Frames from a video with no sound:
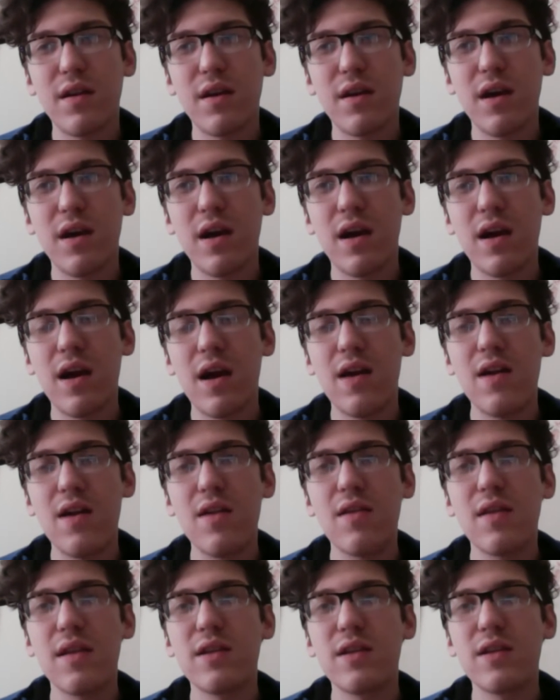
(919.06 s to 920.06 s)
uh,
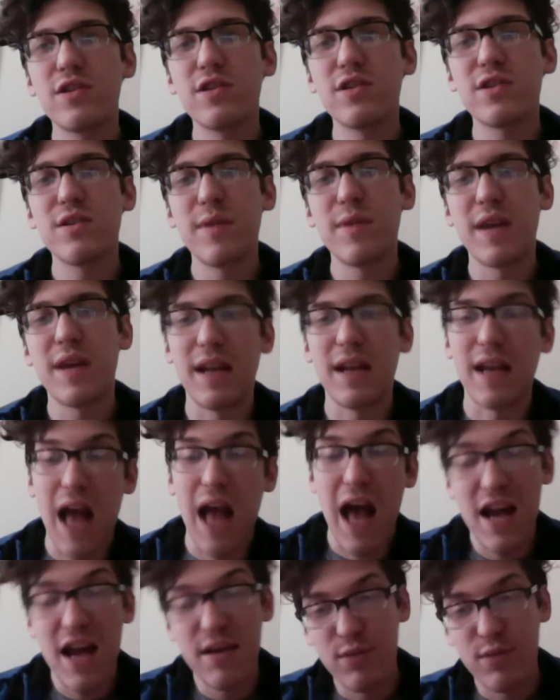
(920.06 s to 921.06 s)
another just so we can
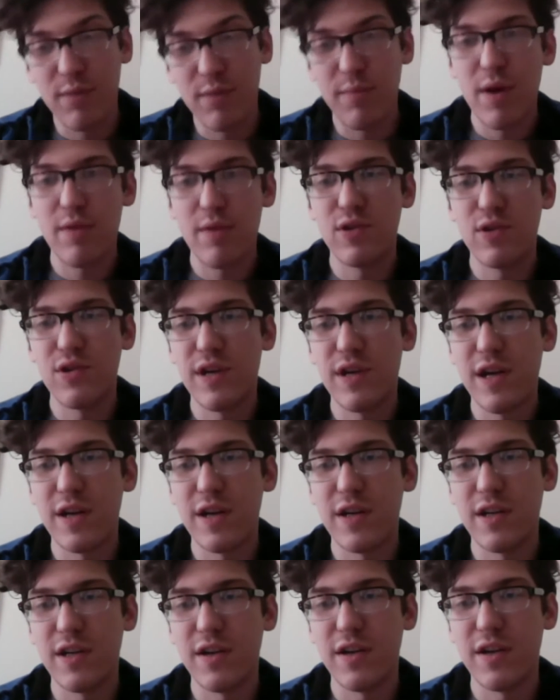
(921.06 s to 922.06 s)
kind of bring poetry in here
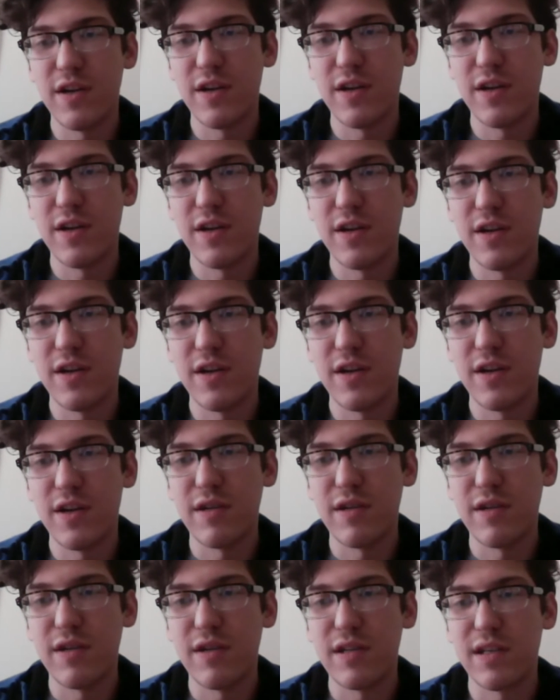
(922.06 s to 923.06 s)
too, because
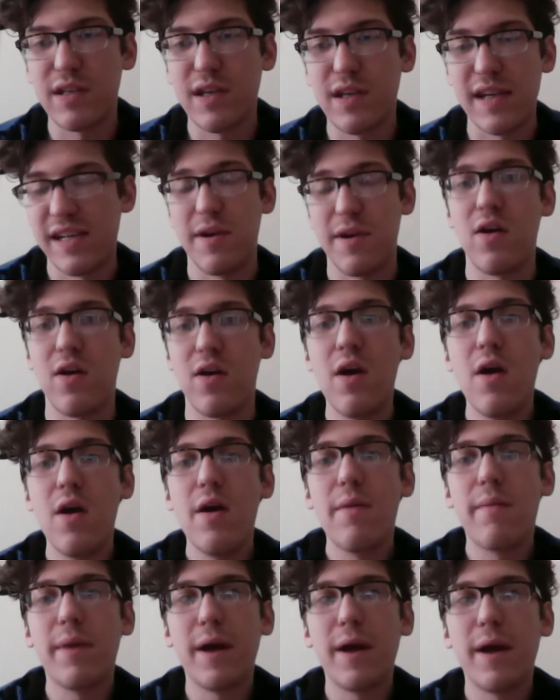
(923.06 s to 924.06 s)
I didn't talk
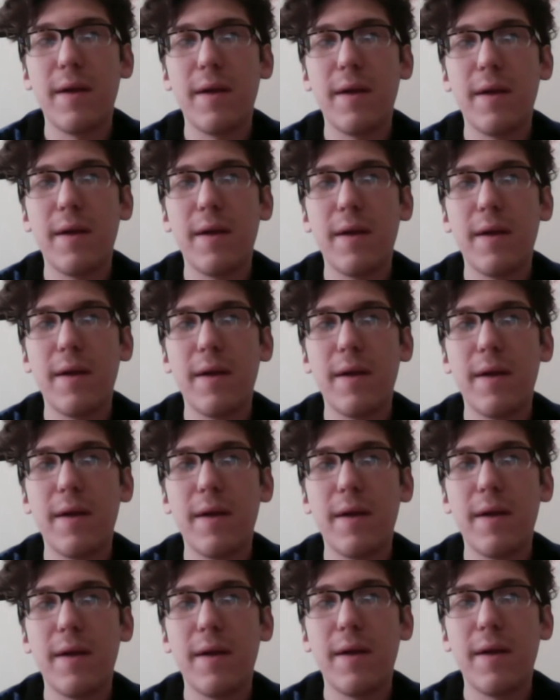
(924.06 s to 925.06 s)
about it at all.
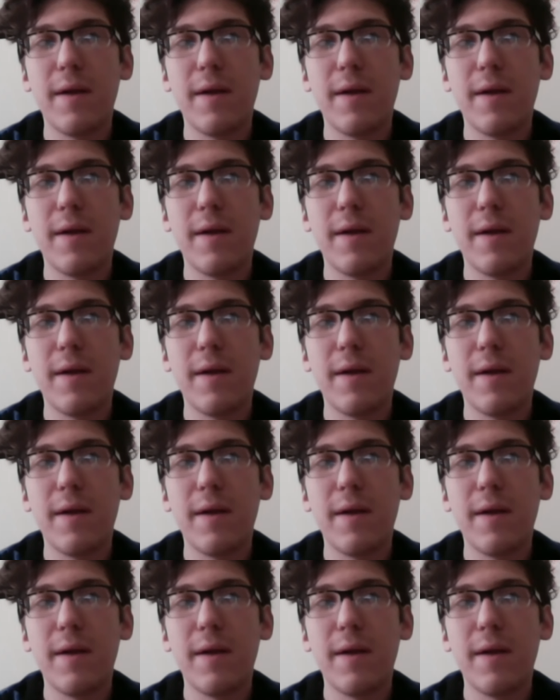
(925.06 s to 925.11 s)
But